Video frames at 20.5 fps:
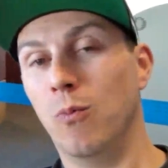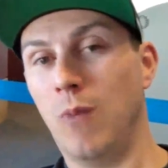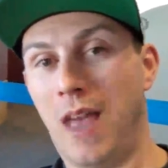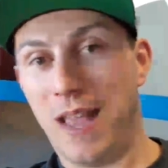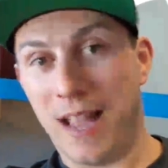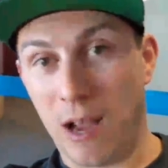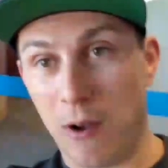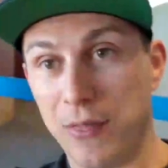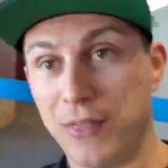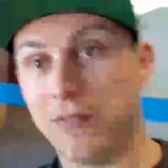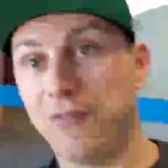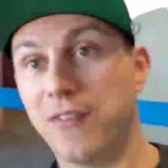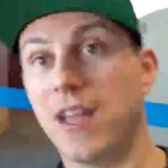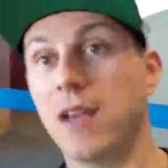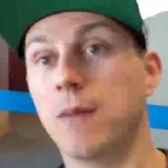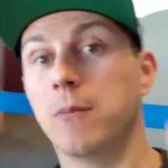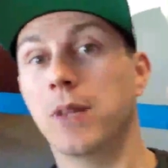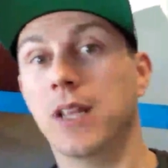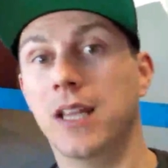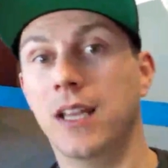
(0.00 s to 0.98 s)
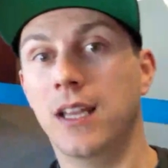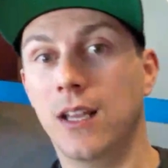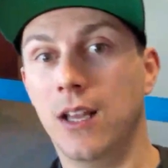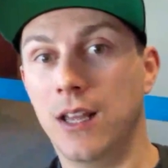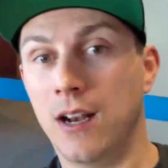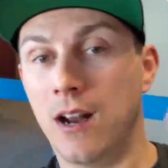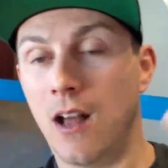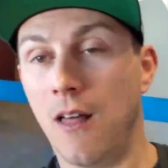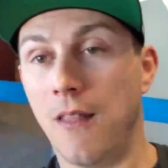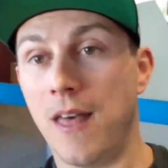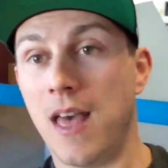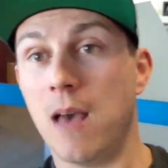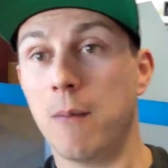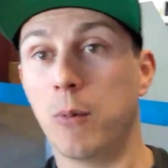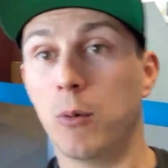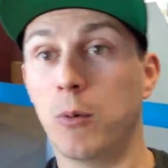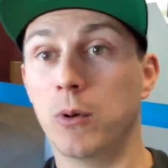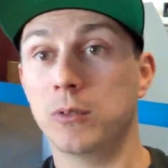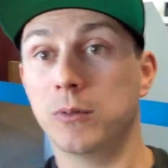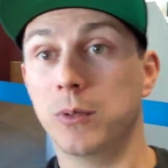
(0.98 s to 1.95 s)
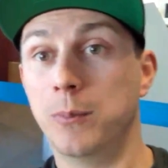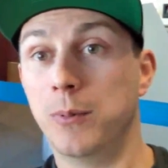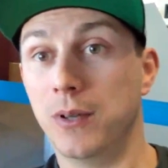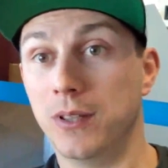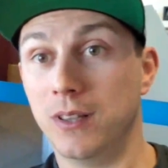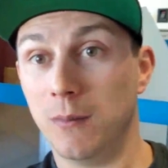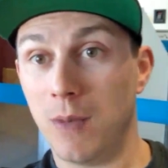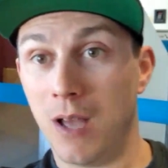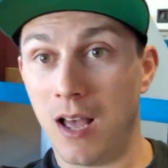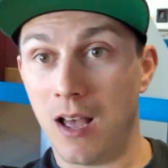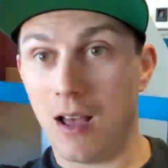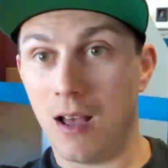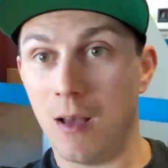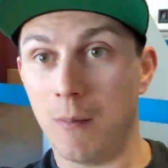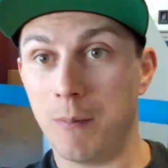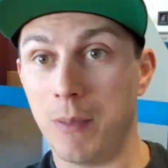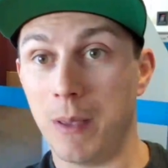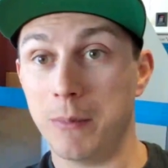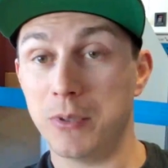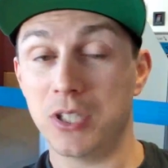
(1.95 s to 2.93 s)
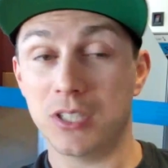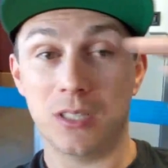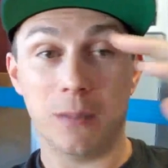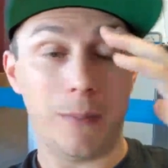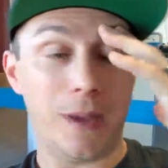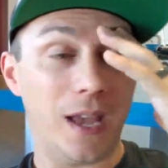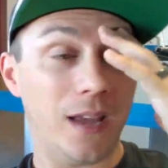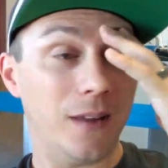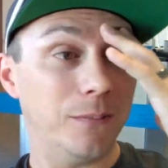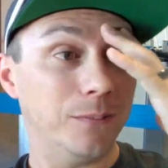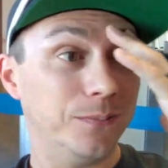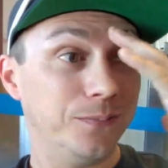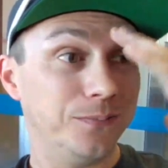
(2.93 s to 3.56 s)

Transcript: hang out with the family and all that. But once we put uh, Baby Chick to bed,